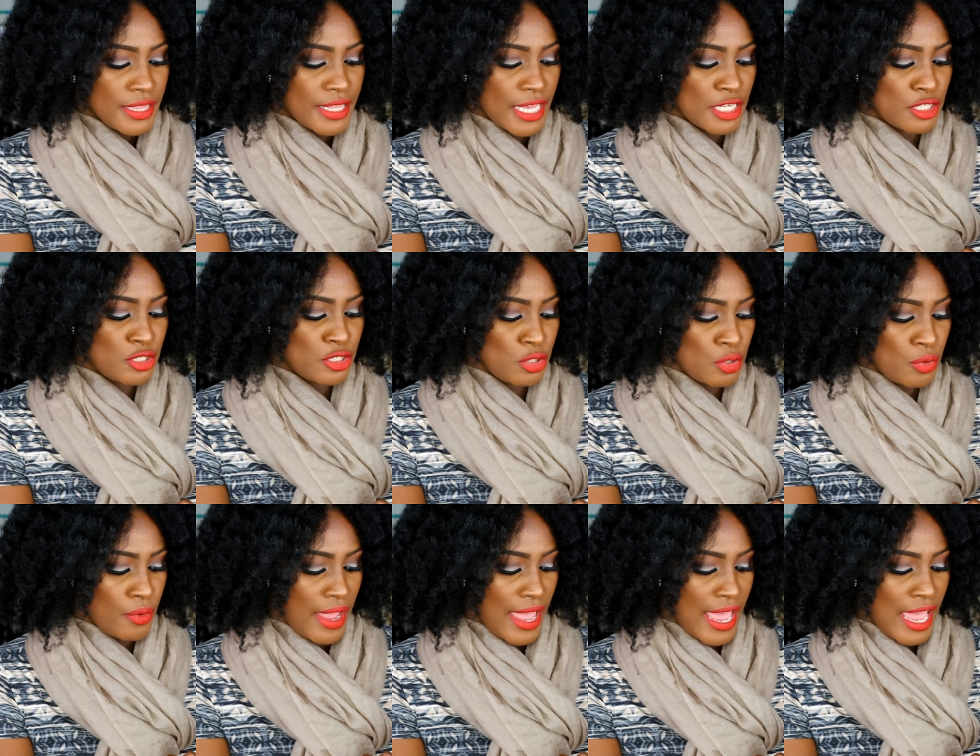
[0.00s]
They
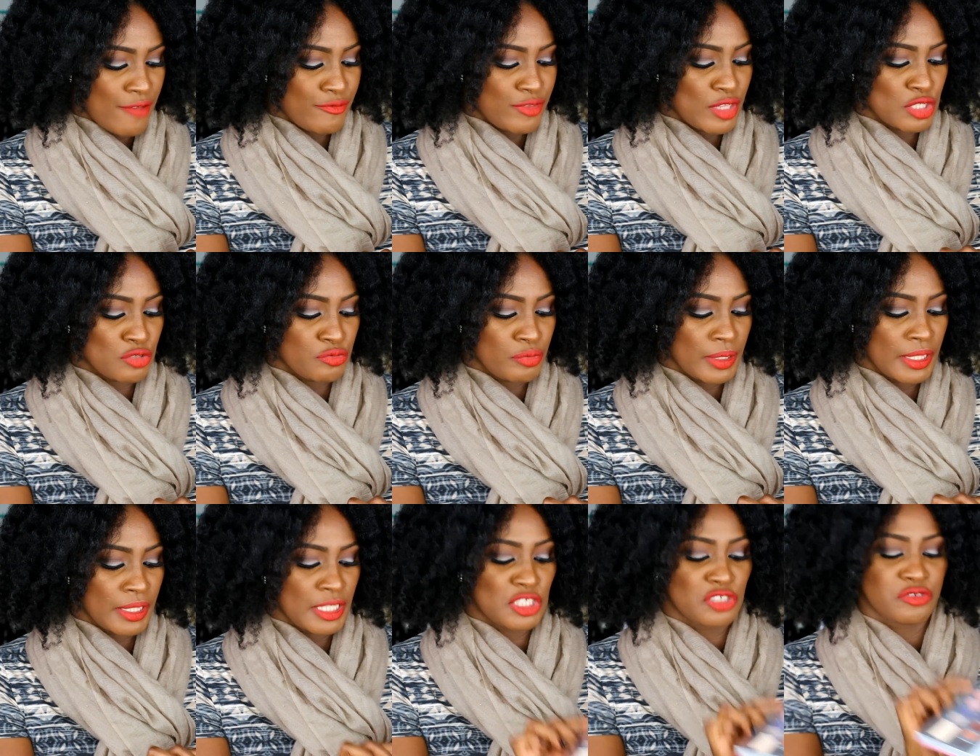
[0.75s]
do have this
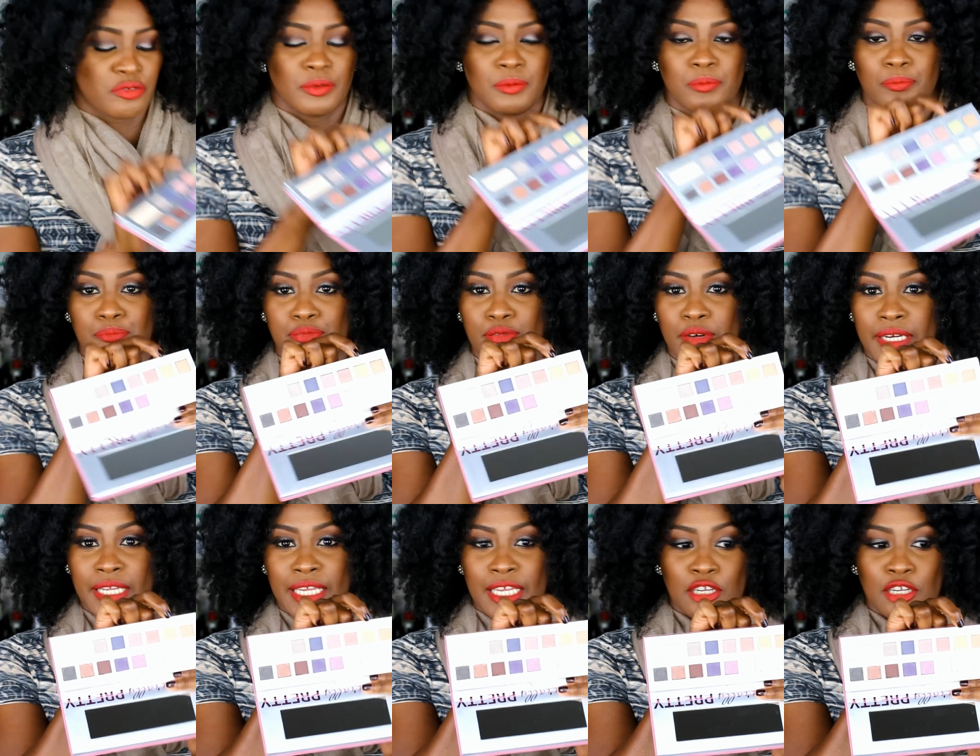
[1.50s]
really
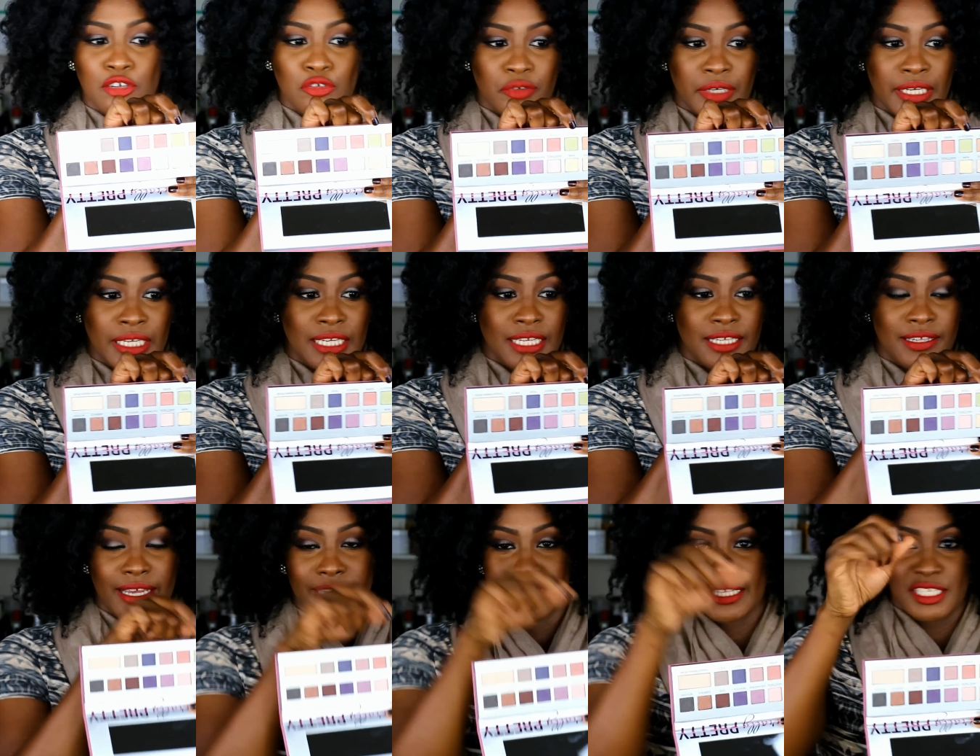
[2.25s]
pretty green,
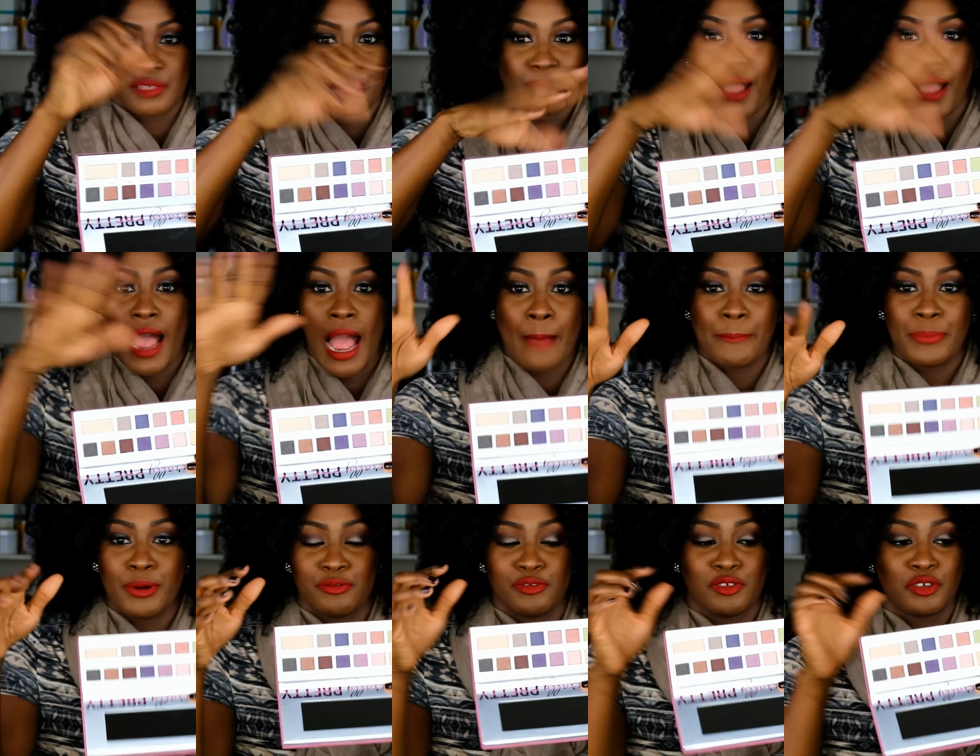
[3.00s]
like this
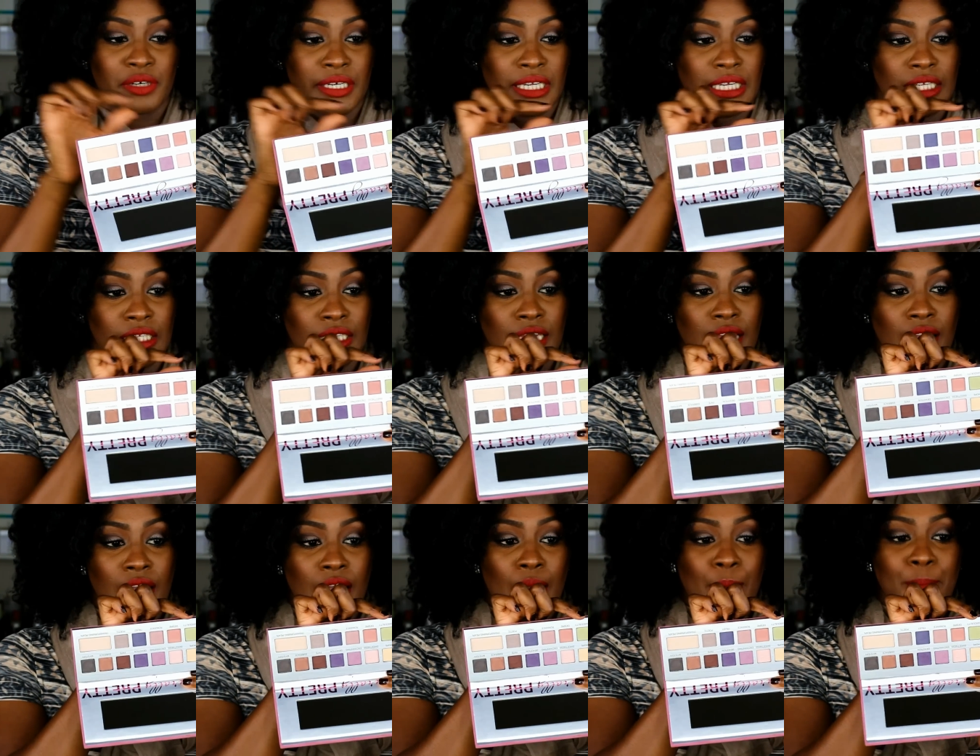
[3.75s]
pop of
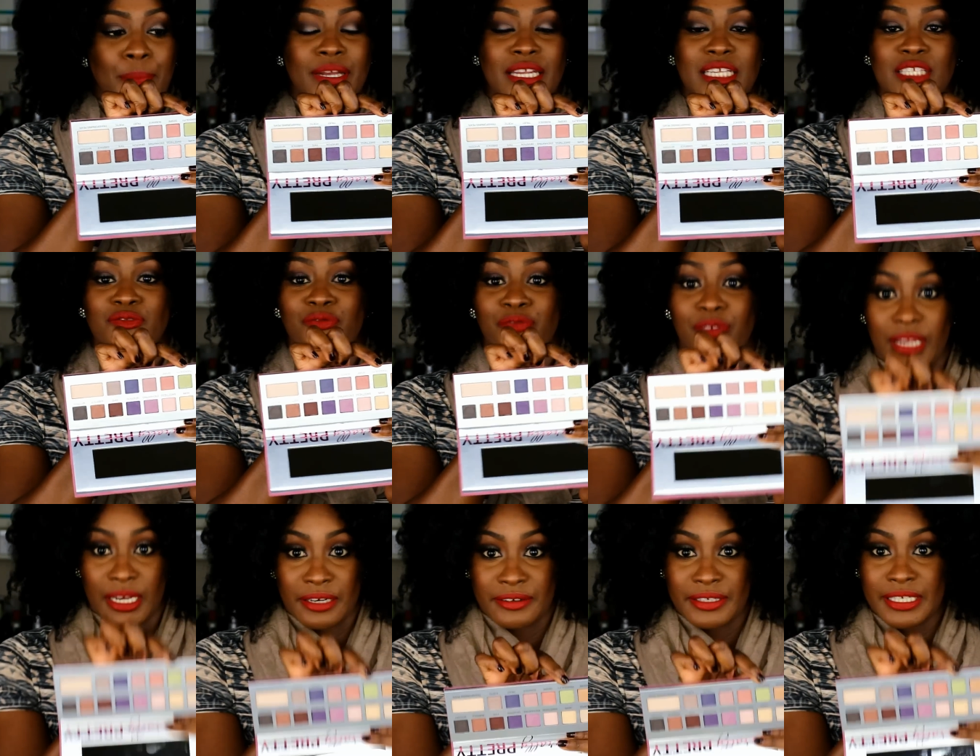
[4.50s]
green, but it's
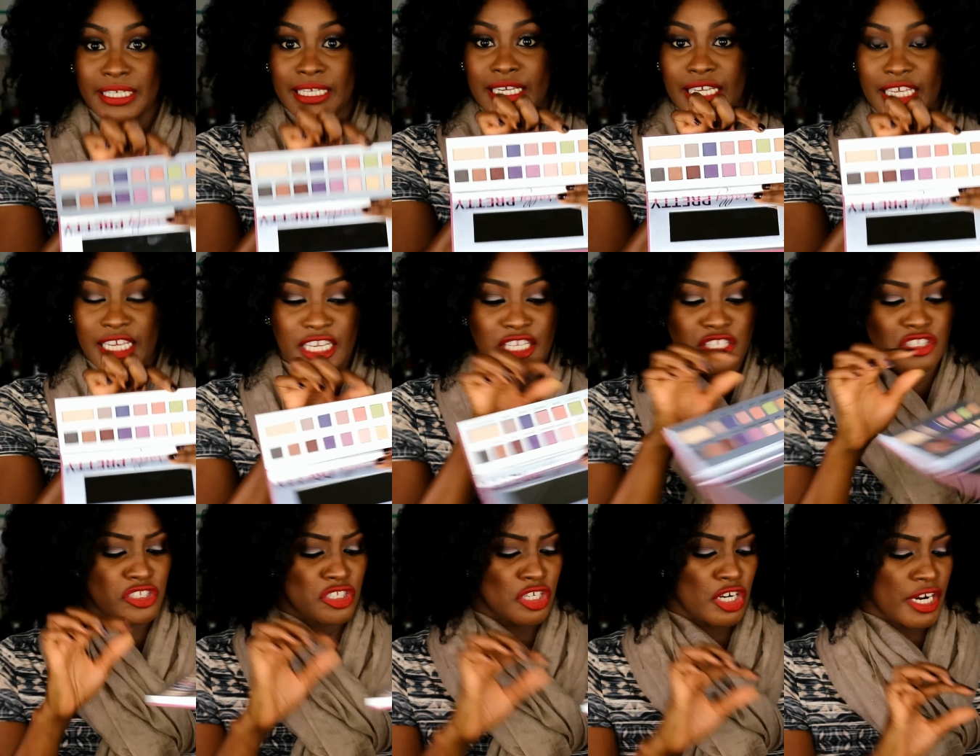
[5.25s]
very
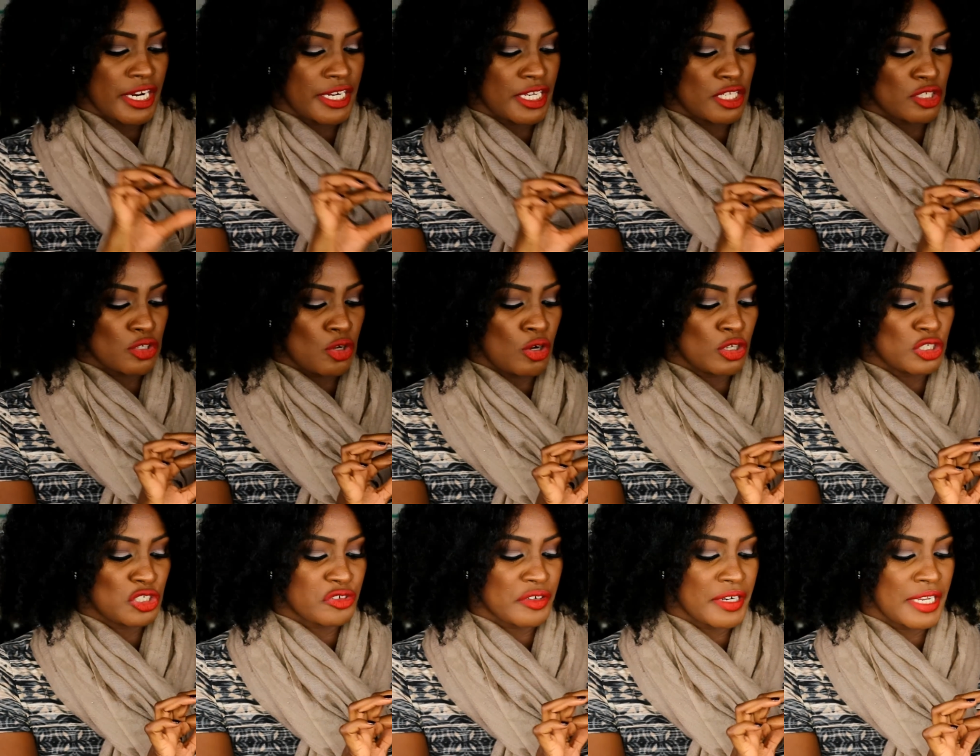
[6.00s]
Easter and it's
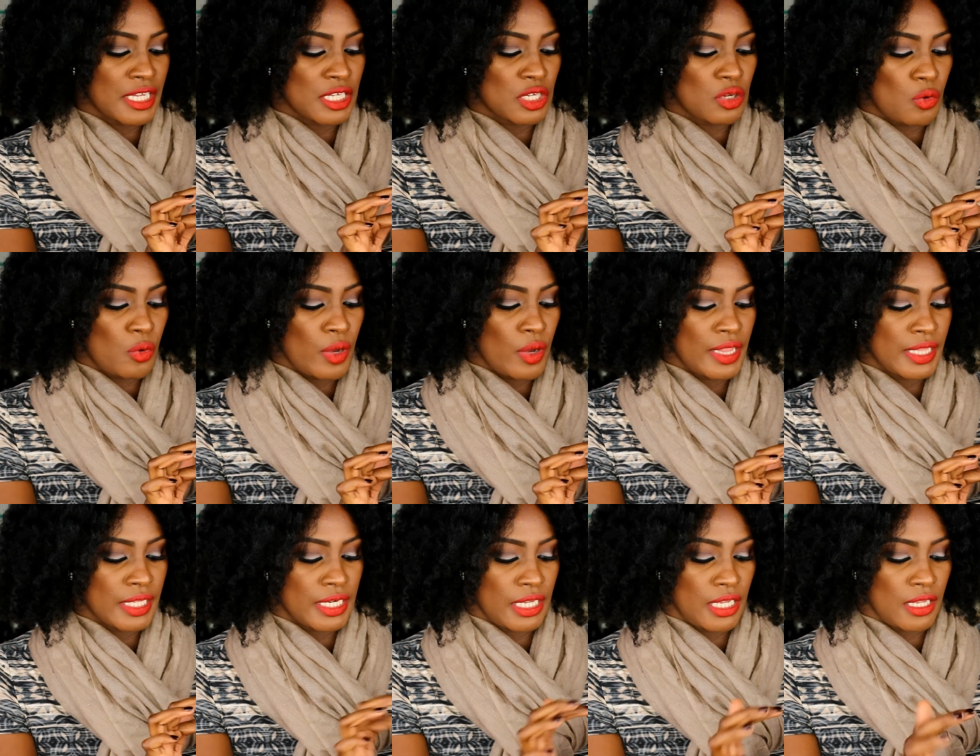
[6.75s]
called
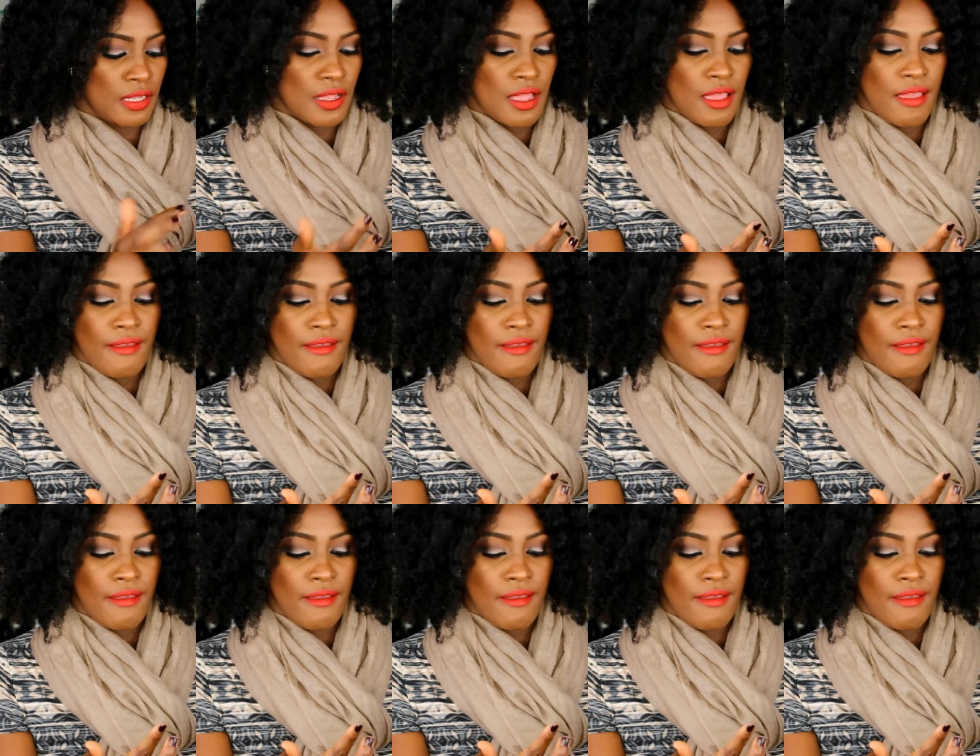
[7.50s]
Tranquility.